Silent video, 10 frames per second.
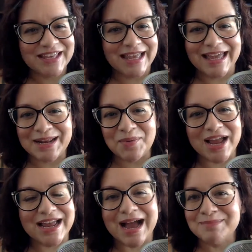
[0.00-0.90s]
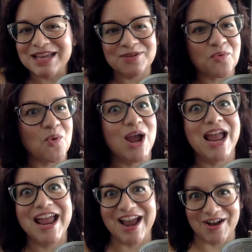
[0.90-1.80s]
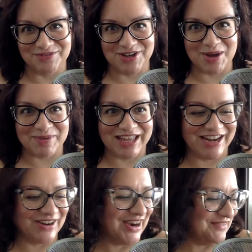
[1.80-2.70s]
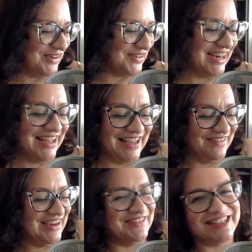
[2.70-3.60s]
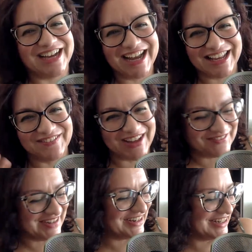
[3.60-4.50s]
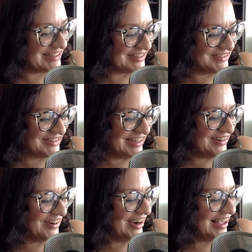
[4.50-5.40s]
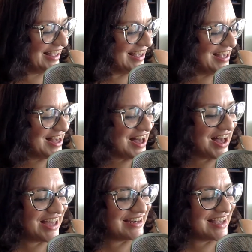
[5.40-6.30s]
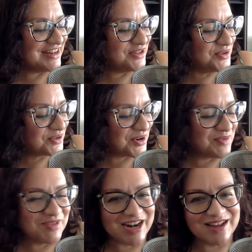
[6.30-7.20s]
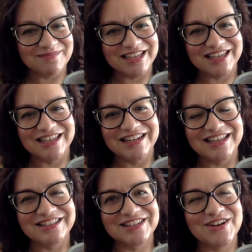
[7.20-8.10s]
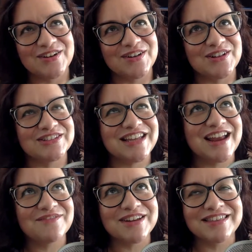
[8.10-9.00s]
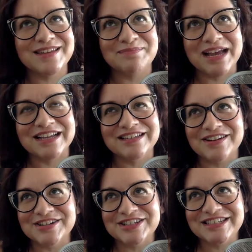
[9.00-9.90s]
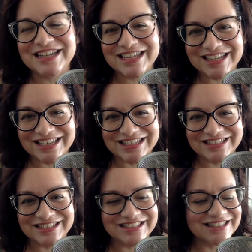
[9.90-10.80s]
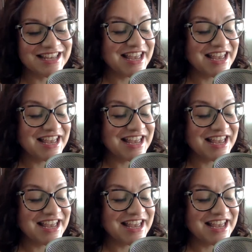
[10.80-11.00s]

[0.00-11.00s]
anyway, I'm getting way off topic here. We were talking about Marek's earlier on a new group that I'm in. It's called Everything Backyard Chickens,